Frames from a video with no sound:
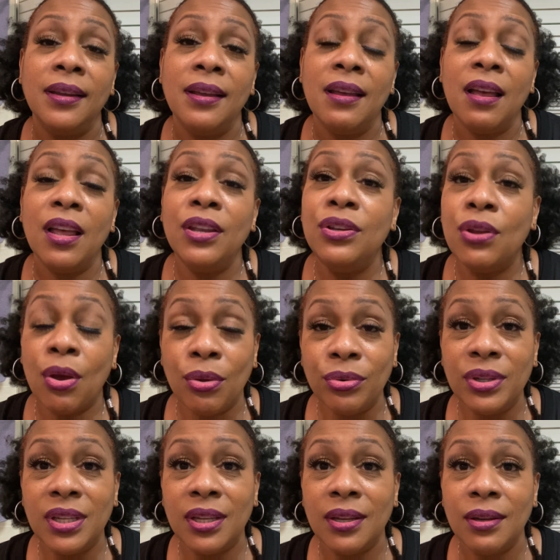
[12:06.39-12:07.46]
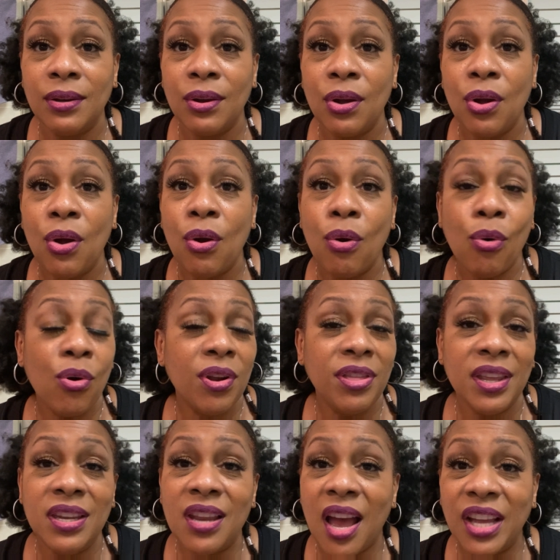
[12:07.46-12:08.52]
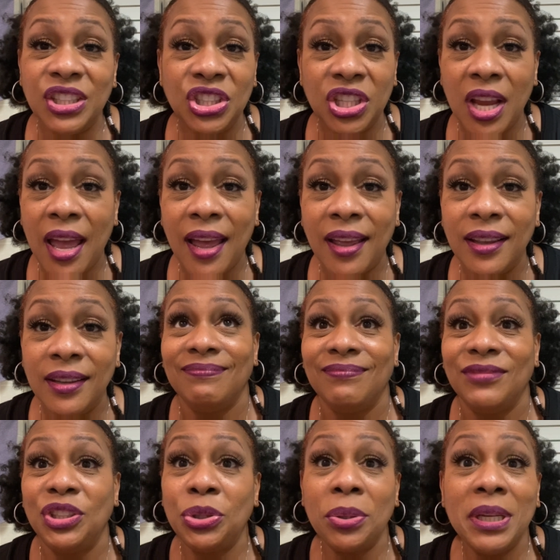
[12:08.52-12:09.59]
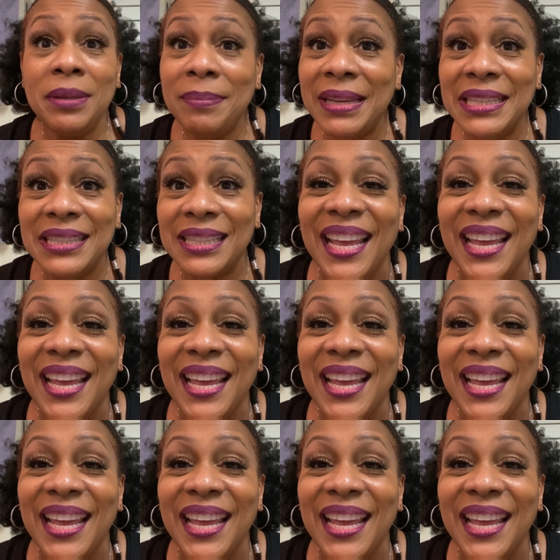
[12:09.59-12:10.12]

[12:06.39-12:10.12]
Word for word: adult orthodontia treatment.